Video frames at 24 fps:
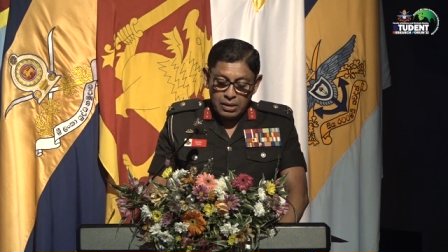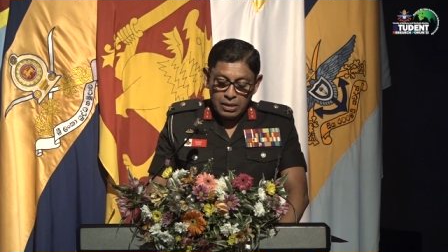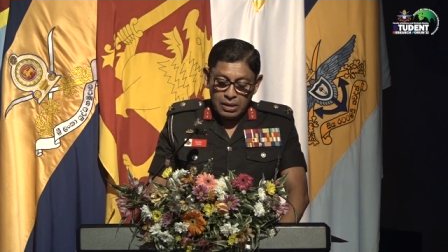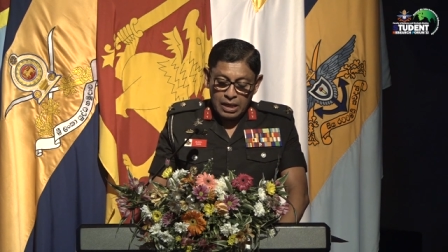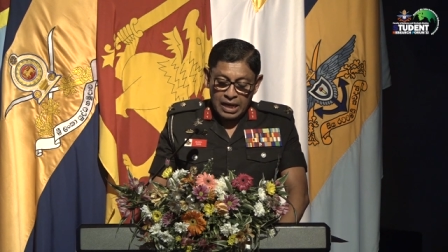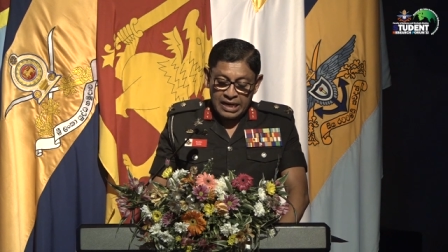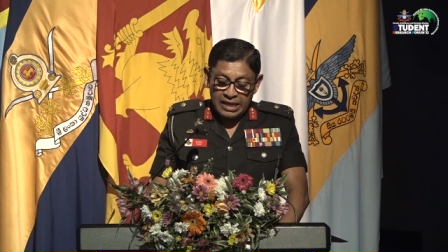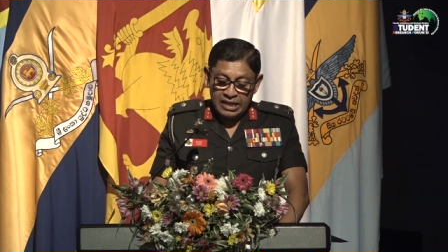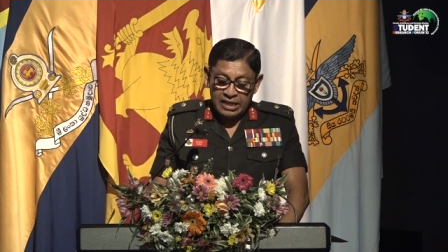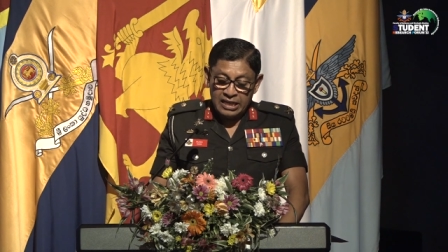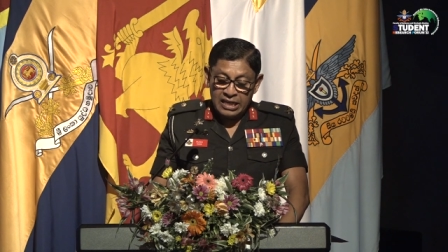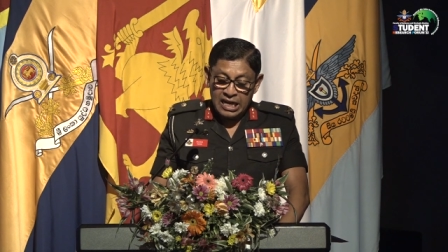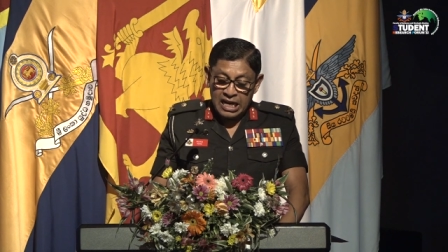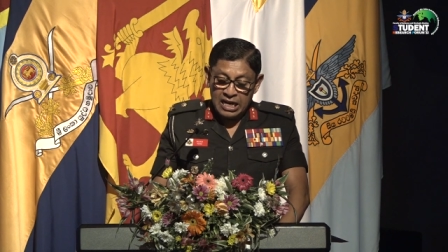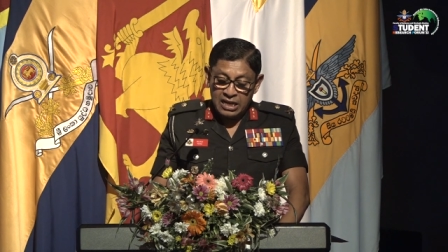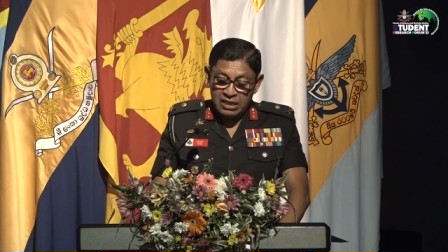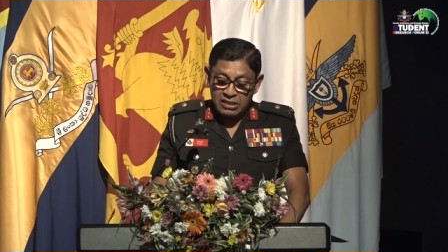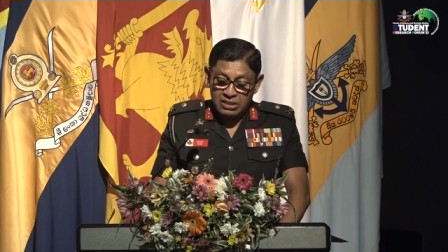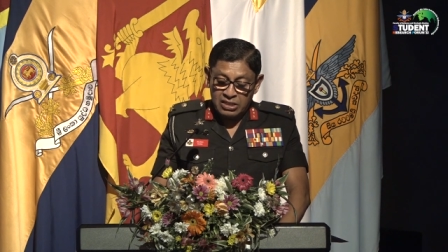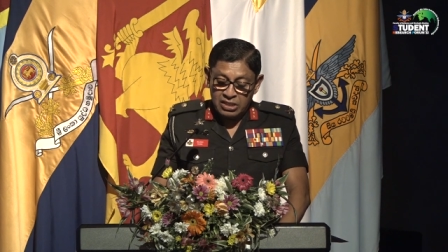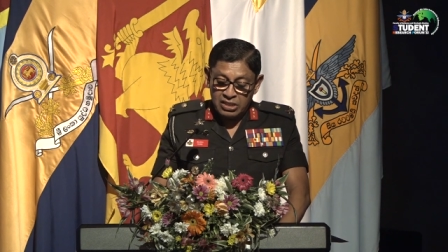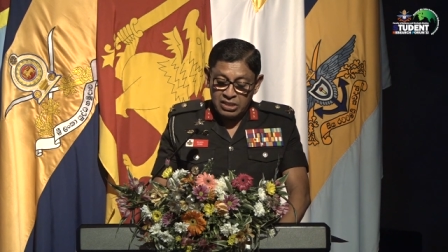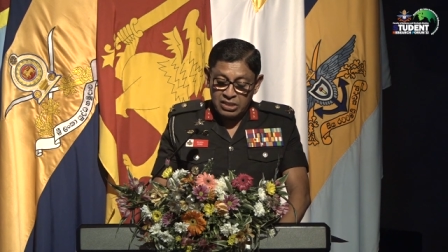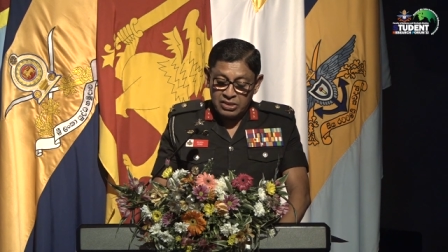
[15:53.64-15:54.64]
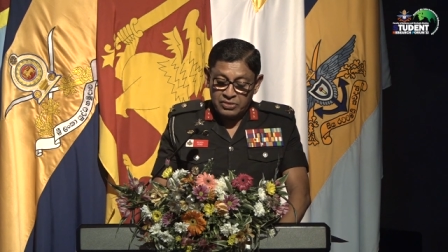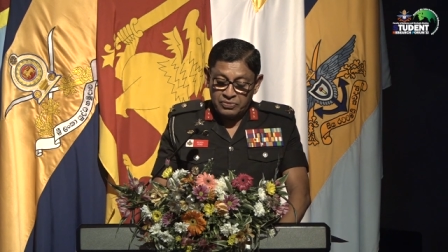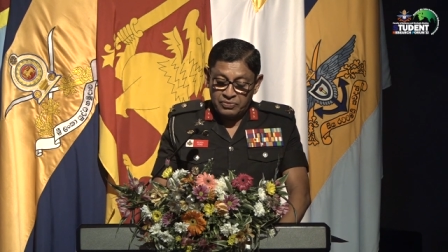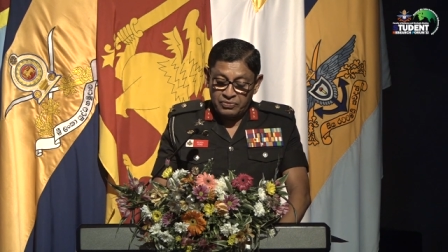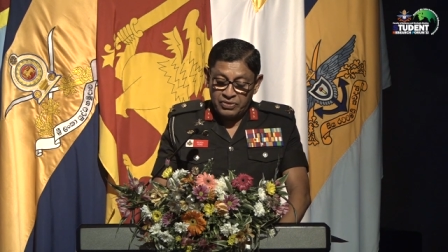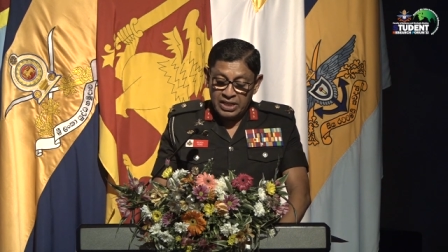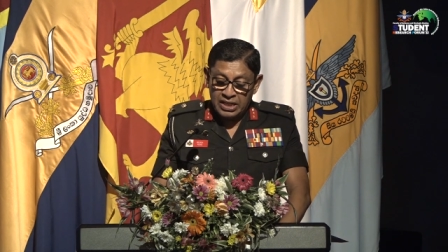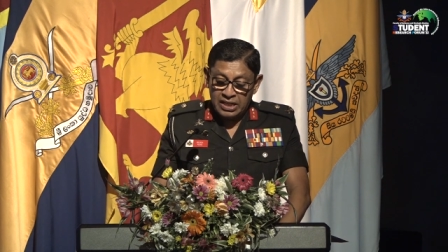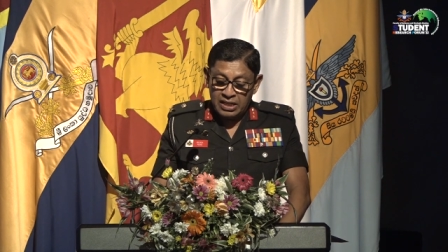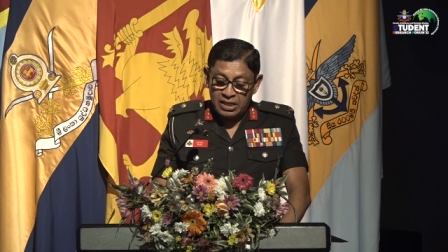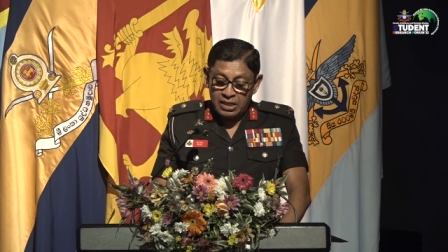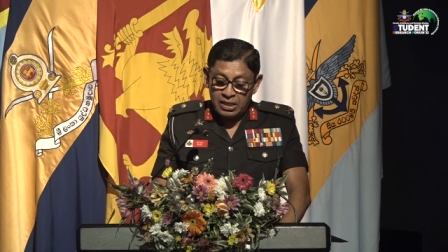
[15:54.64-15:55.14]
And youngsters
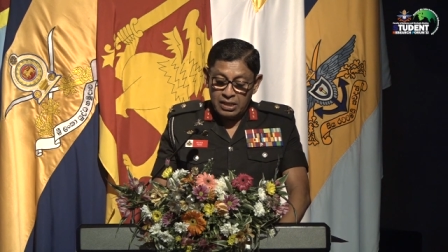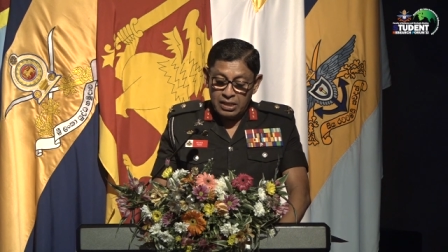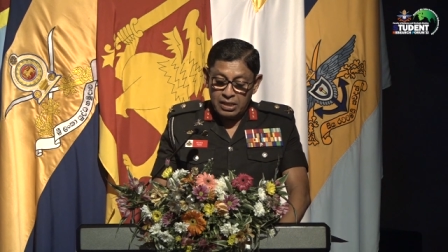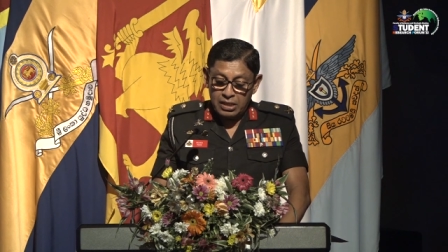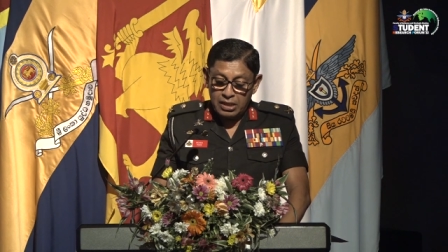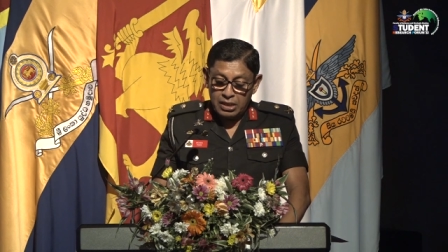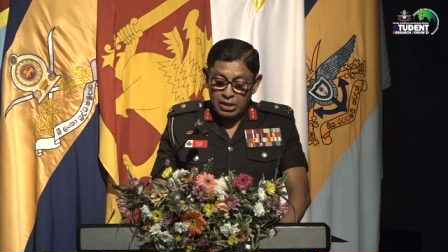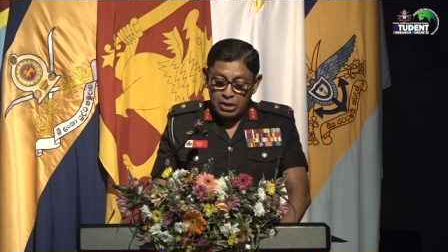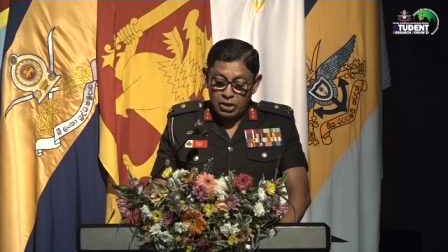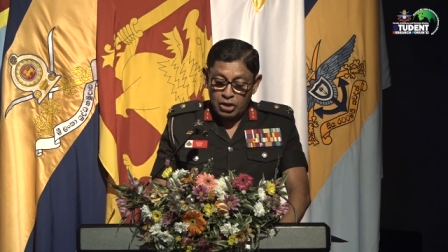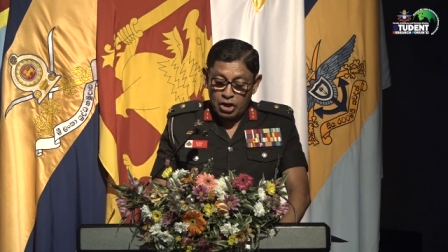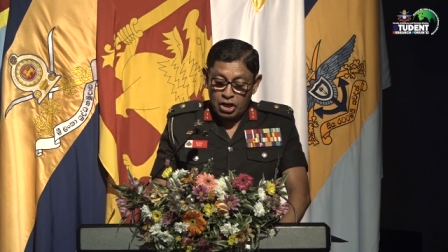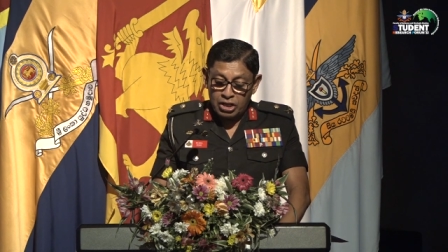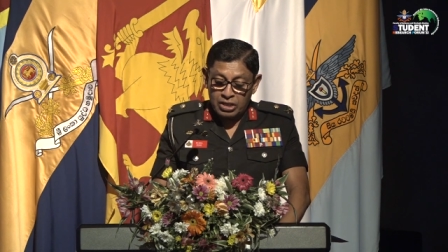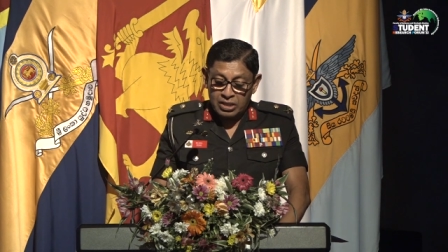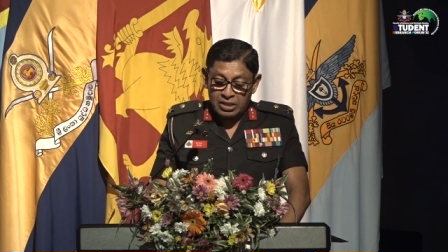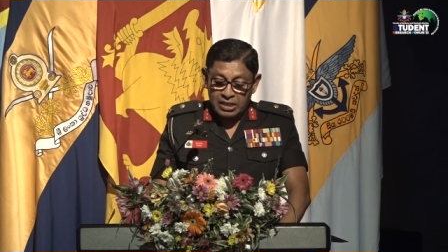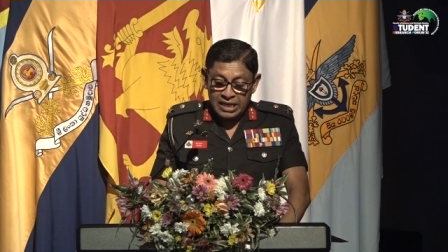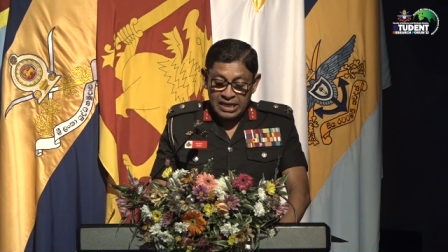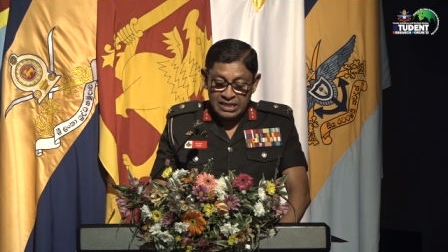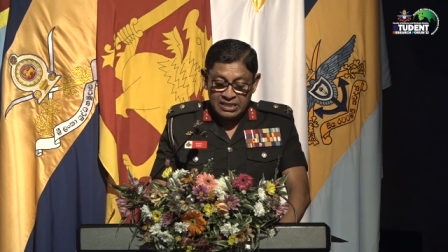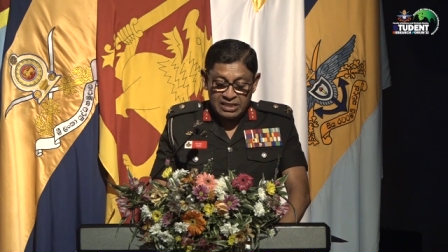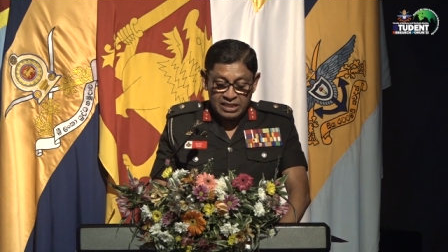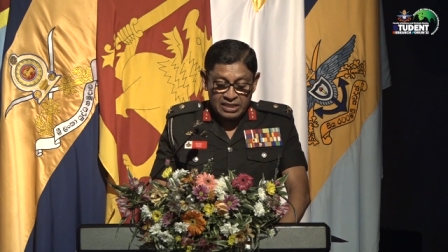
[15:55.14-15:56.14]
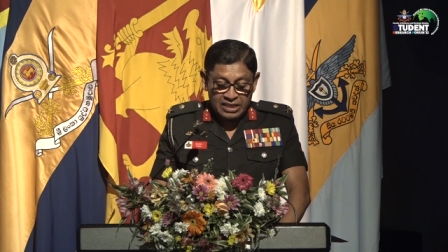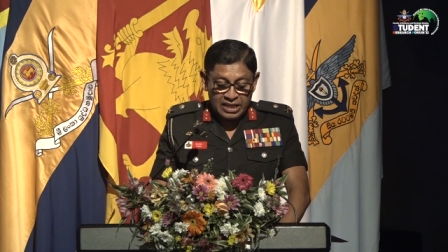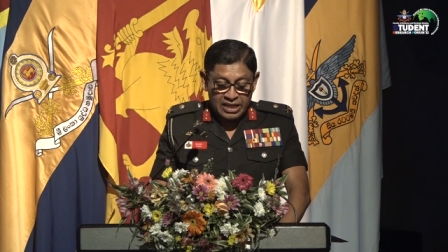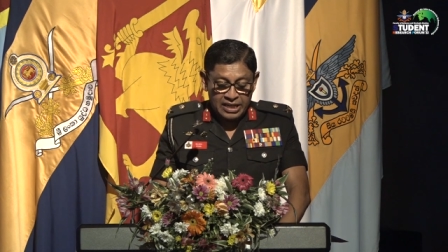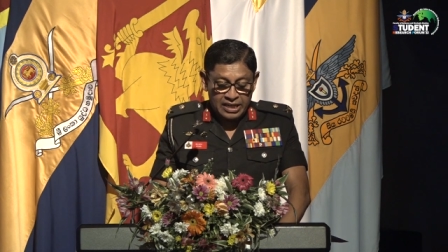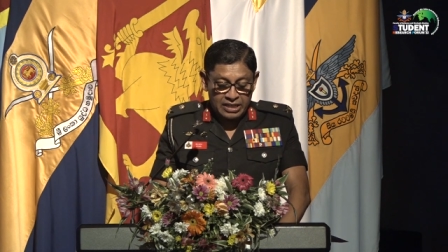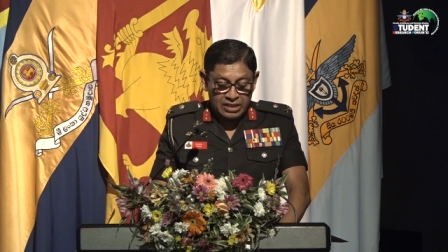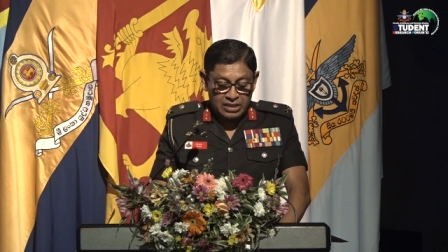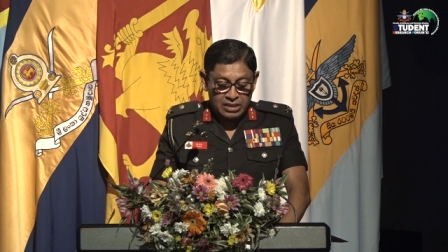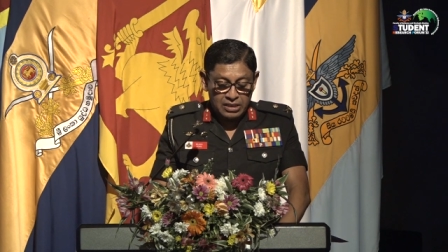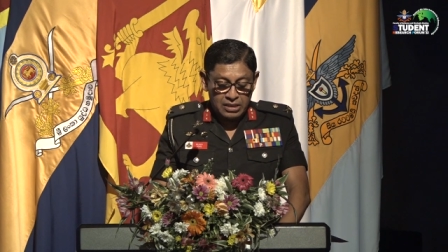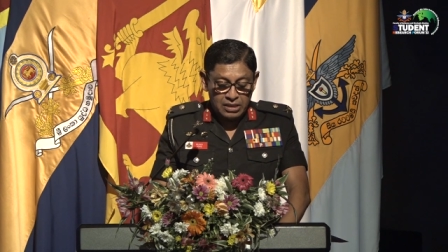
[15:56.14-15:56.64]
will not
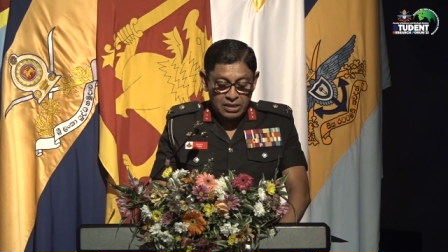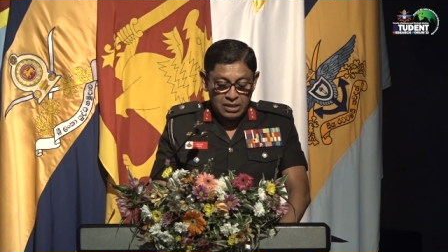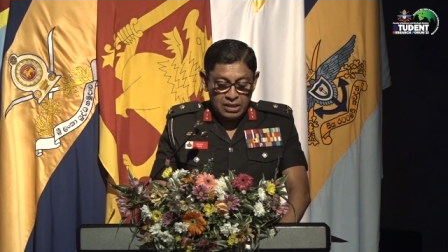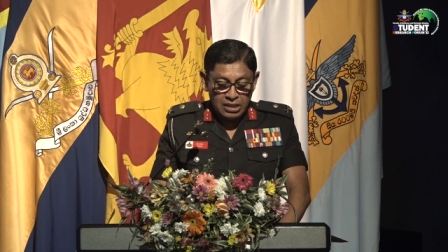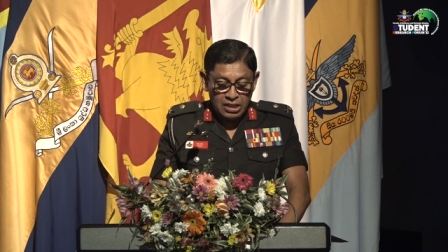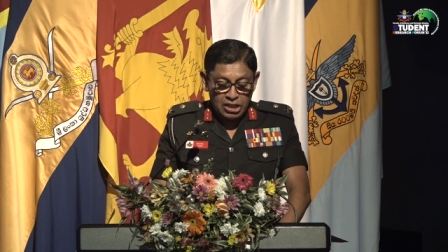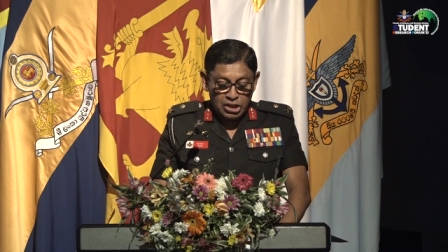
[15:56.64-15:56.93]
hesitate